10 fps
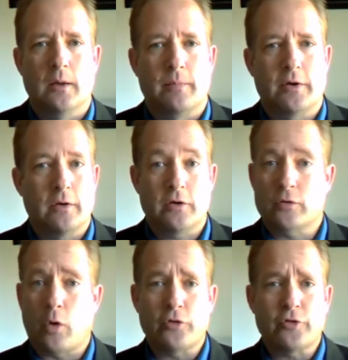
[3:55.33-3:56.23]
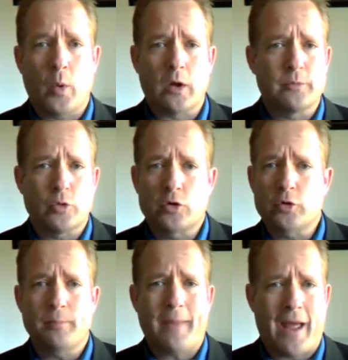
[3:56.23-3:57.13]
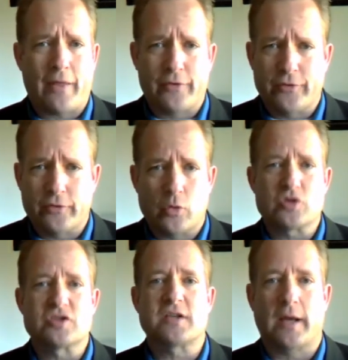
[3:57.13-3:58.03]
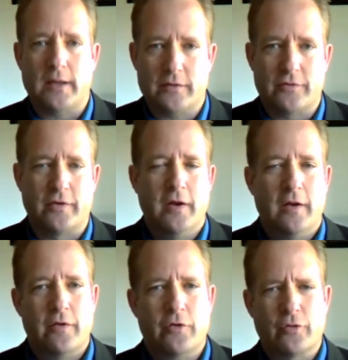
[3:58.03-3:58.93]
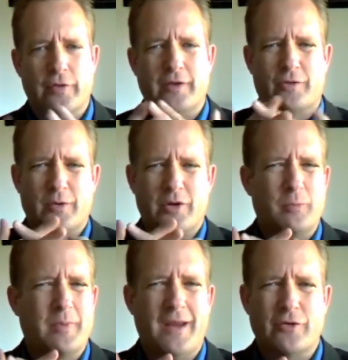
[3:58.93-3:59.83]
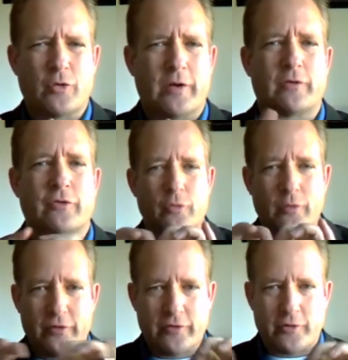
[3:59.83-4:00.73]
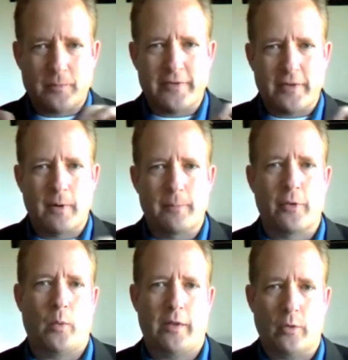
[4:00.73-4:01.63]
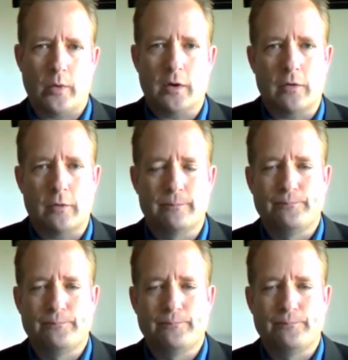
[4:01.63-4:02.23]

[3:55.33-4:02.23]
But you're also welcome to include maths or science. These are things that really should be integrated. reason to split them up the way that we do.